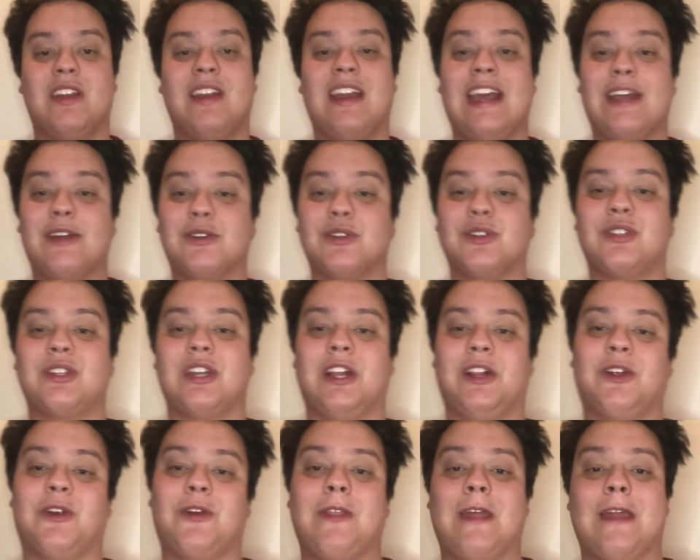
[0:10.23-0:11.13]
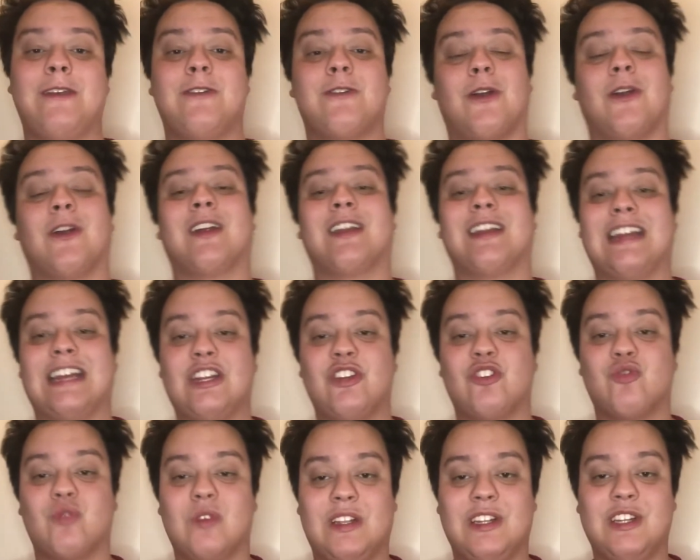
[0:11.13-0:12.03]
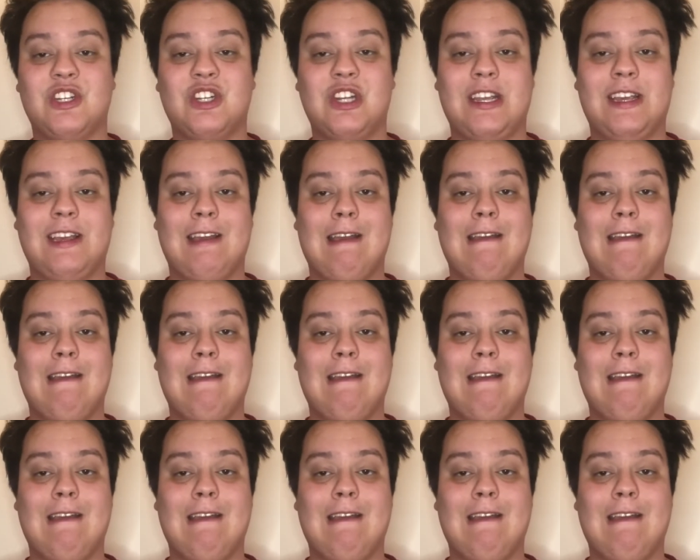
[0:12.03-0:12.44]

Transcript: Interstellar, and the Dark Knight trilogy.